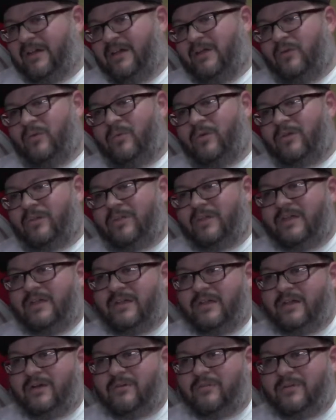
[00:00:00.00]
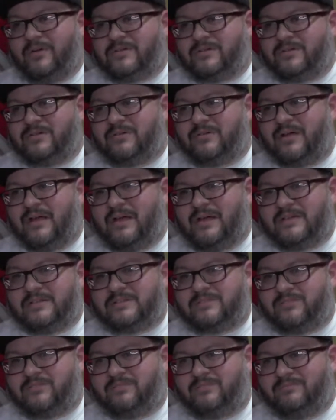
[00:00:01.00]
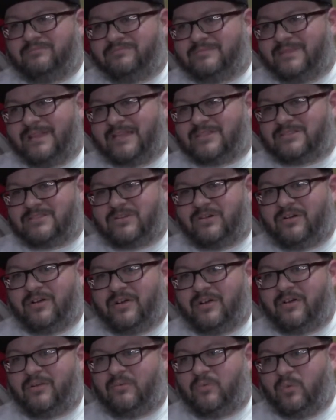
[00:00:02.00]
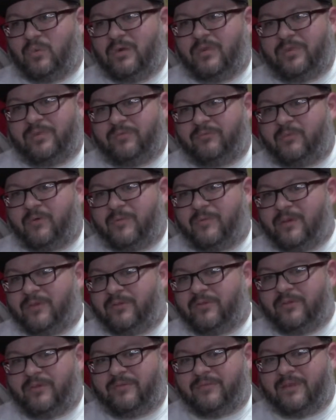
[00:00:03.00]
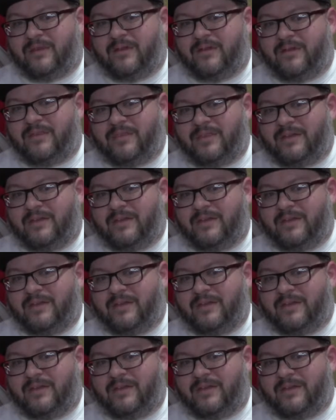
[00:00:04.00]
one of the original guys that started with Formula Drift and everything,